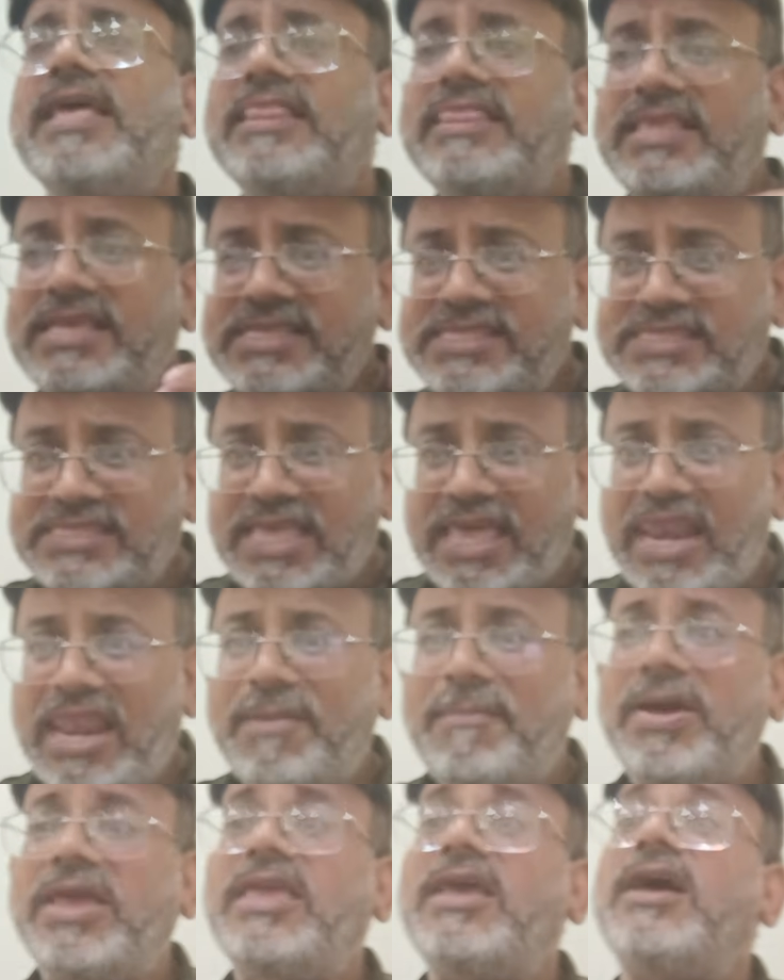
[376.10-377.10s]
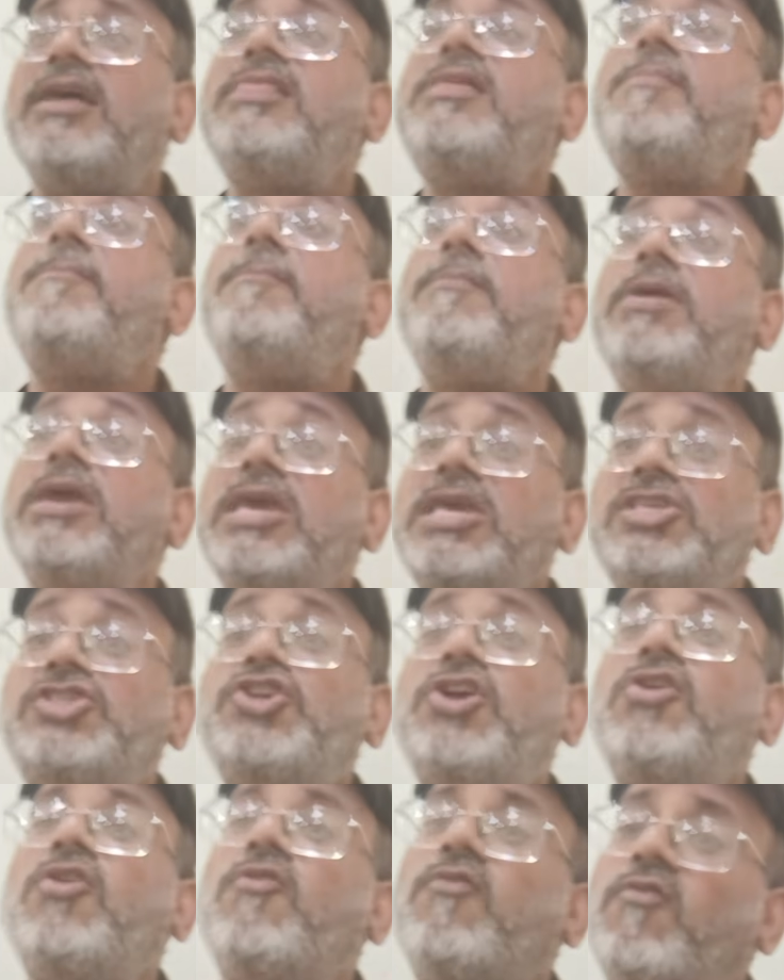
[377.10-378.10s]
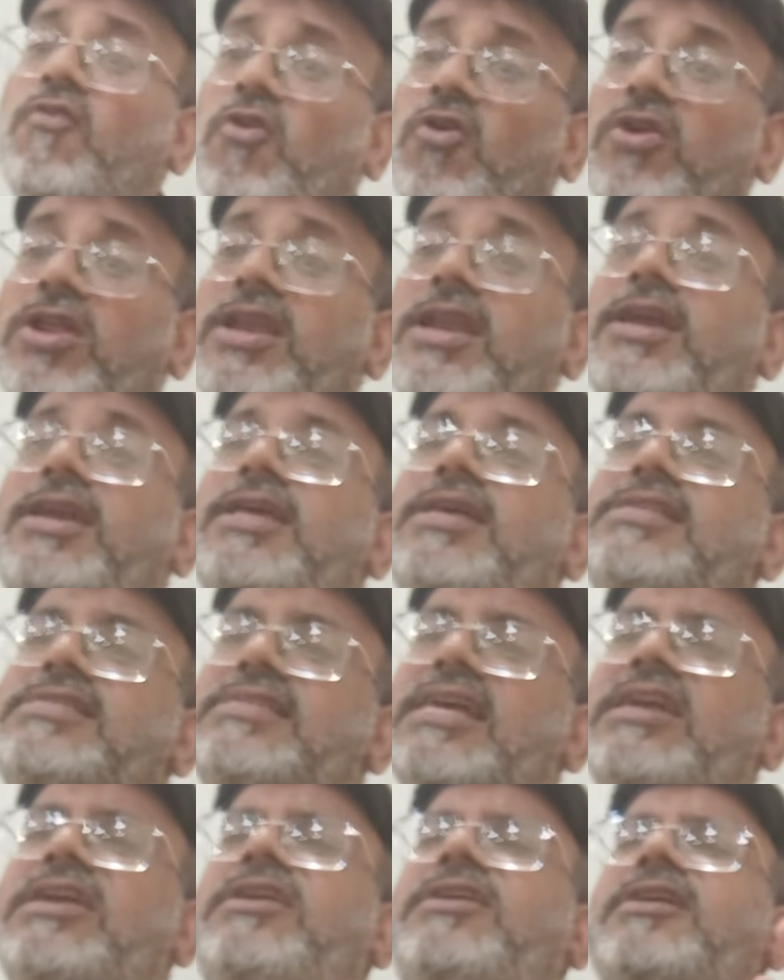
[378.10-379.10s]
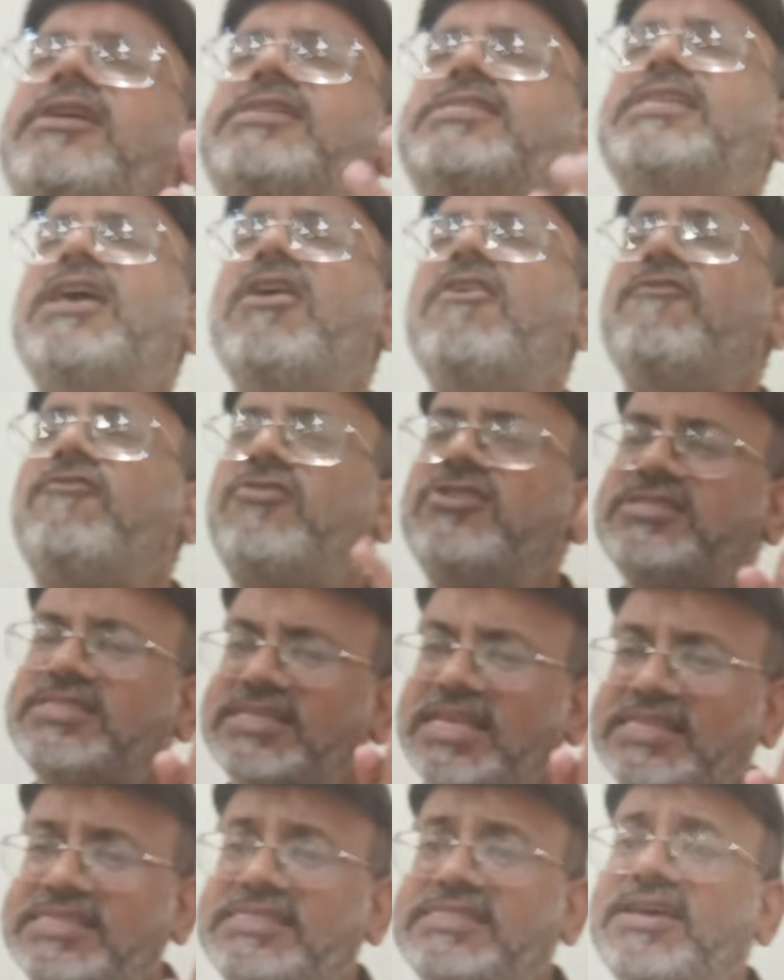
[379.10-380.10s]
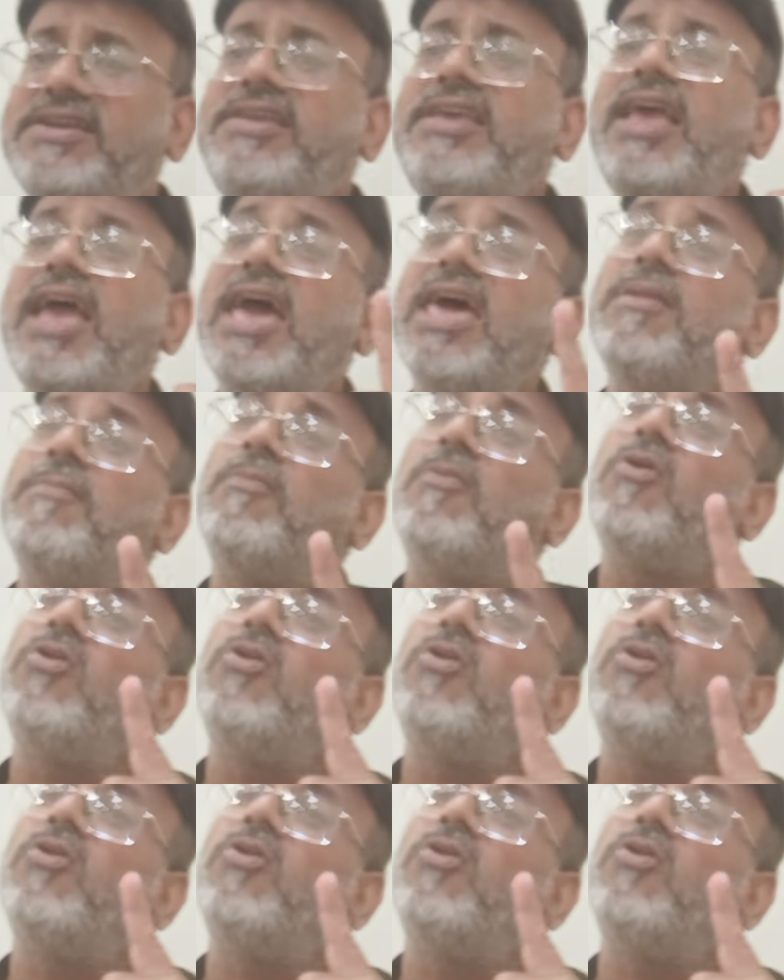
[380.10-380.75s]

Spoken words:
These thalami are the major coordinating centers for sensory and